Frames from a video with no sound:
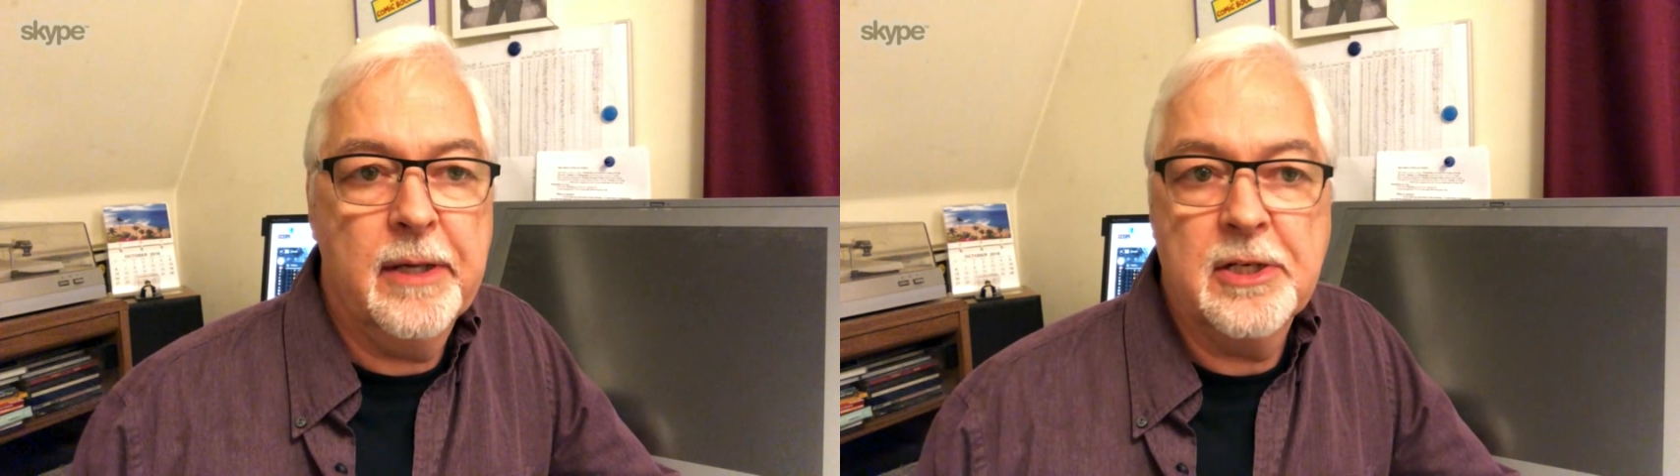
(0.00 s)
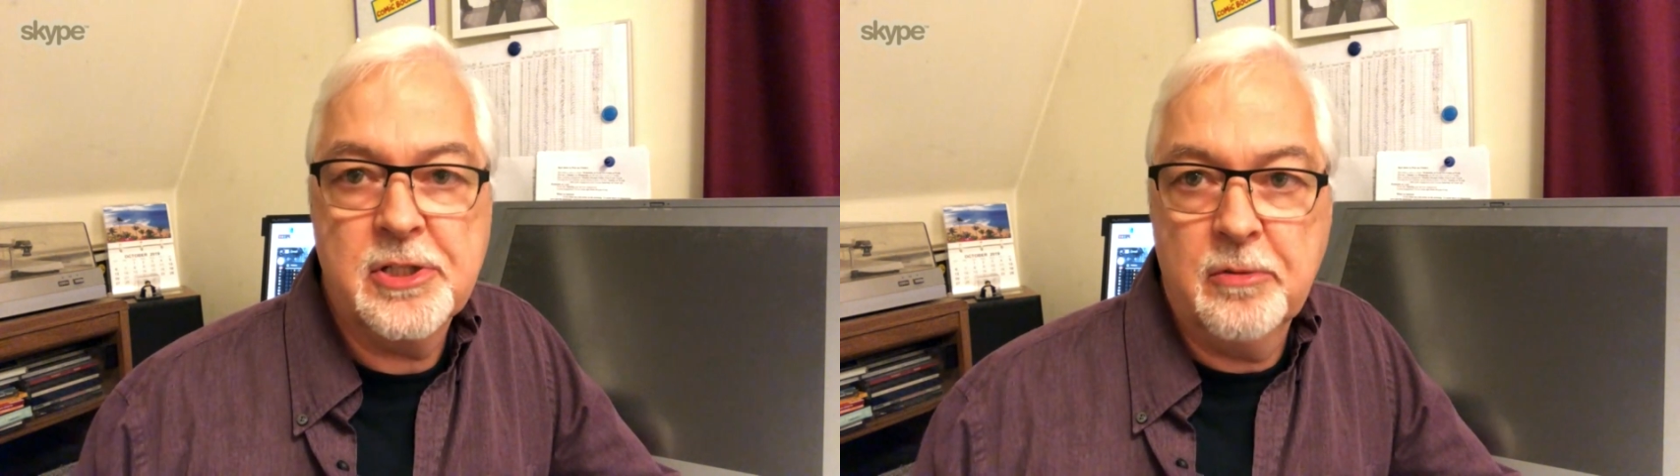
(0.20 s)

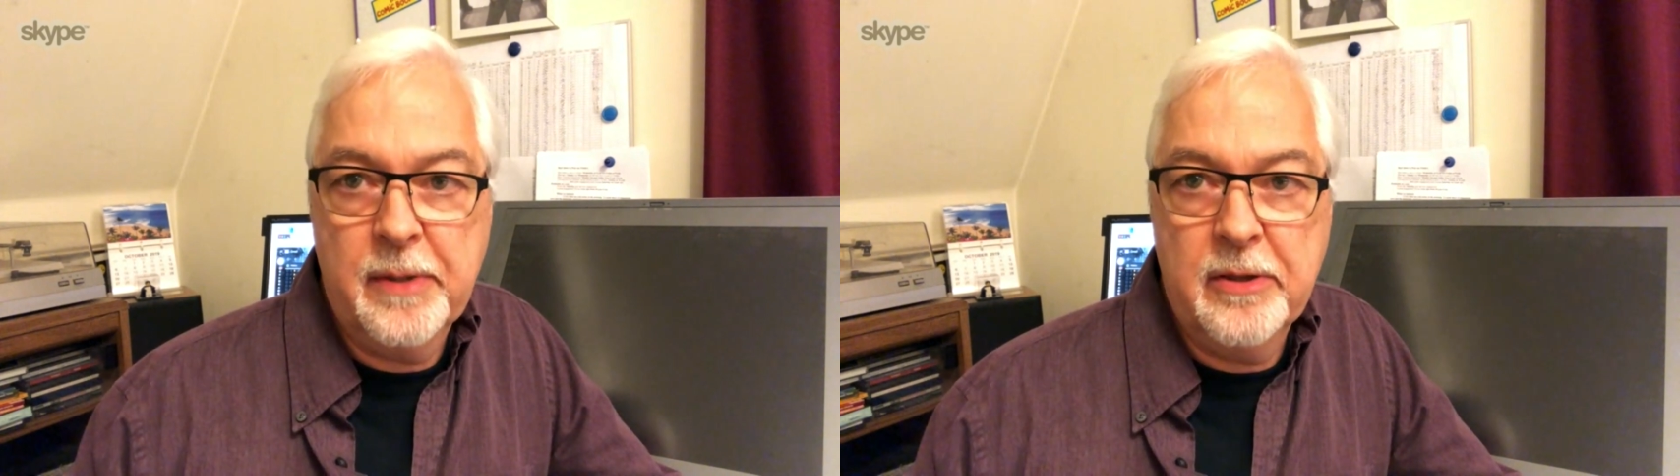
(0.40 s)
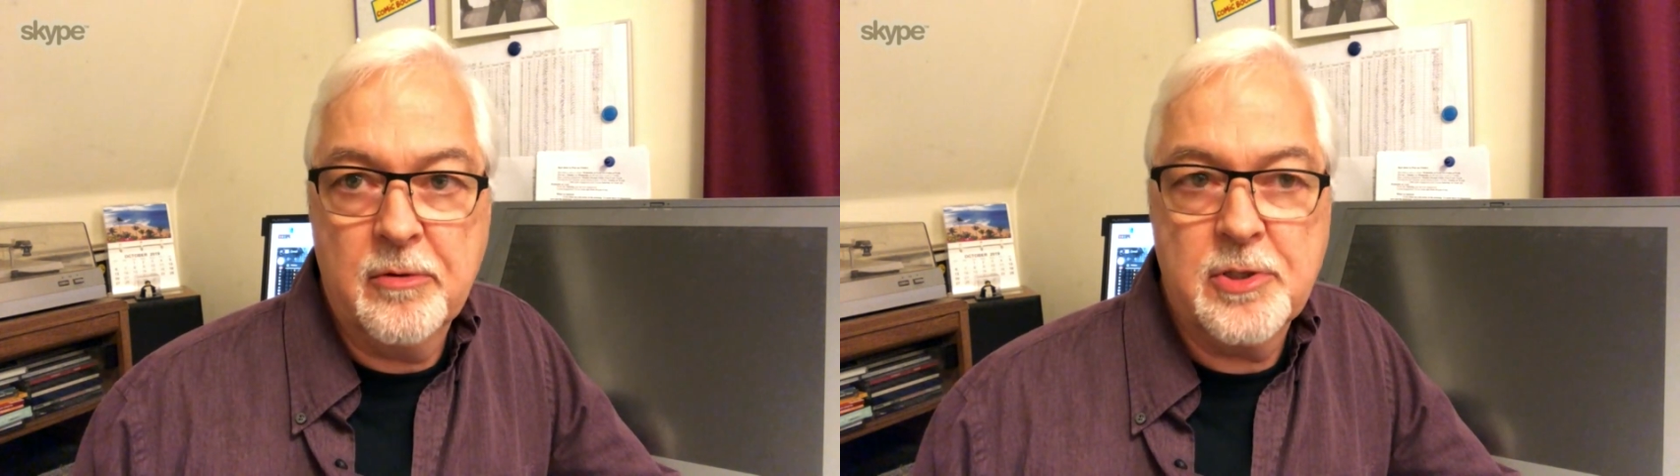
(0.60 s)
because she'll
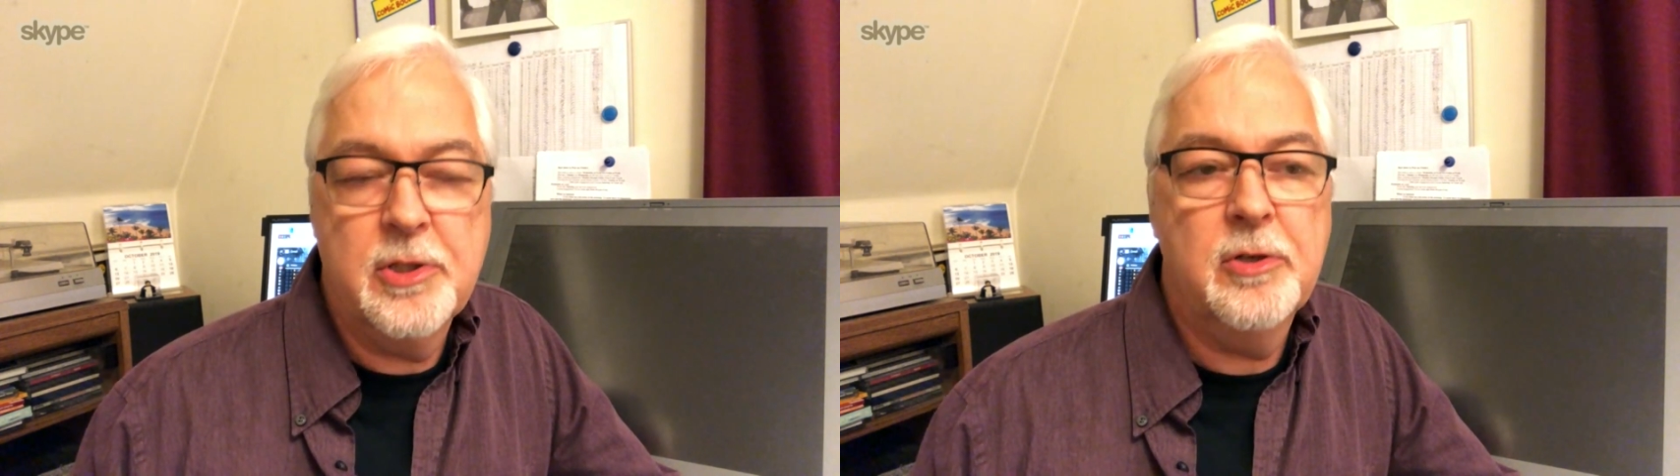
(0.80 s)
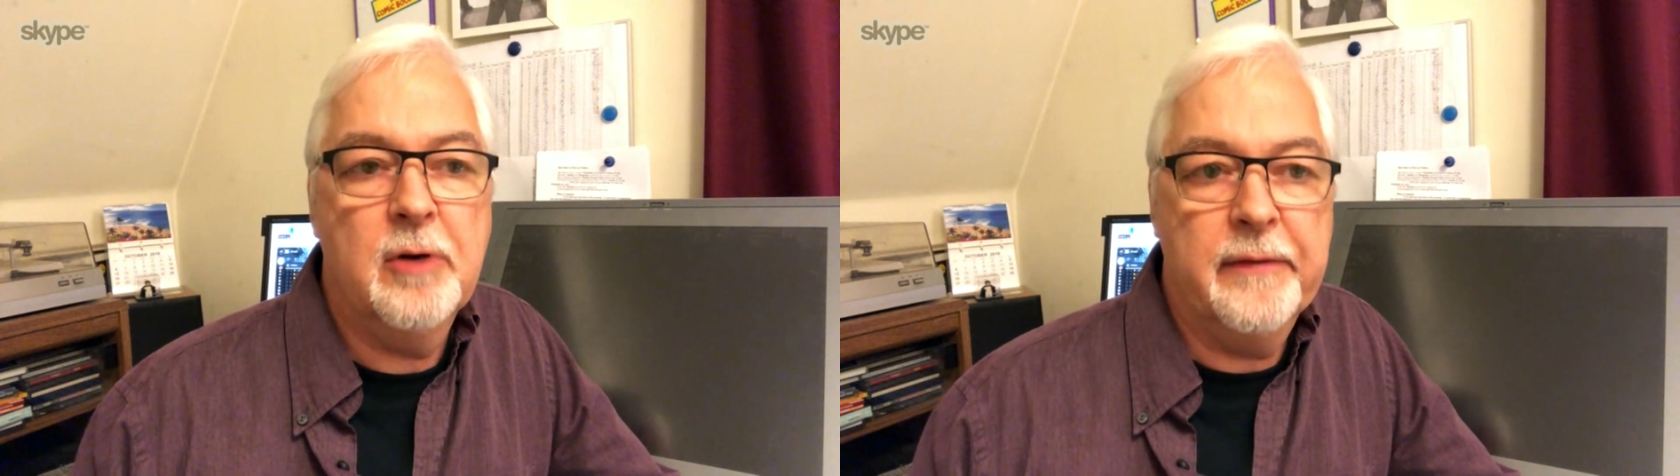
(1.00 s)
be there
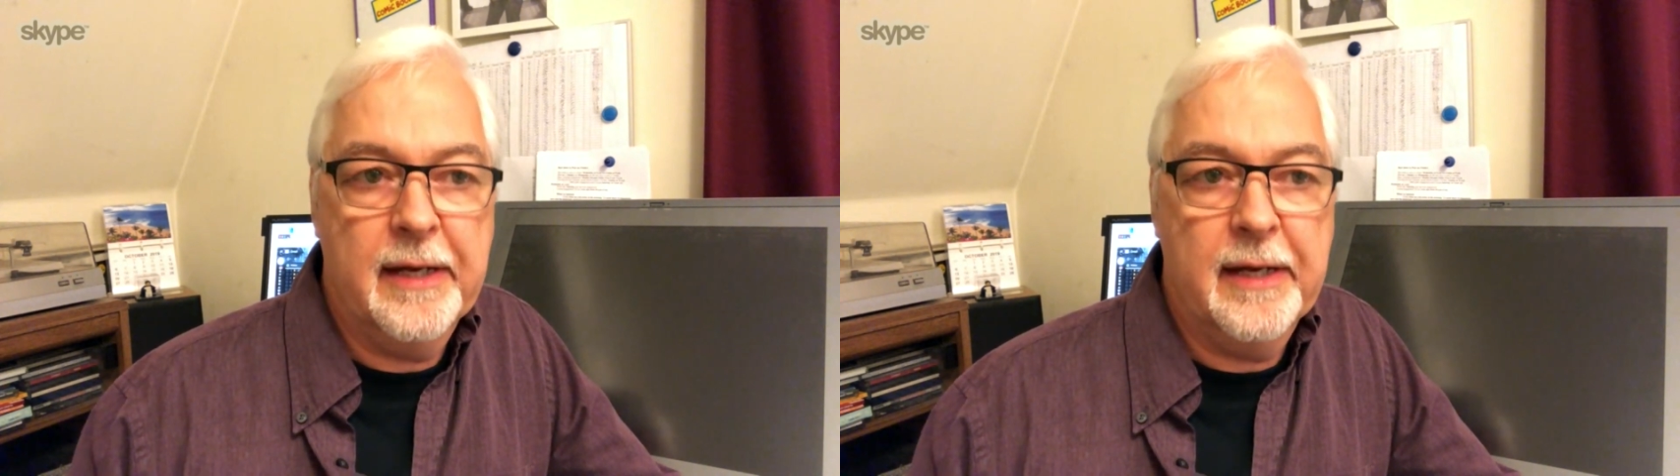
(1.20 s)
too.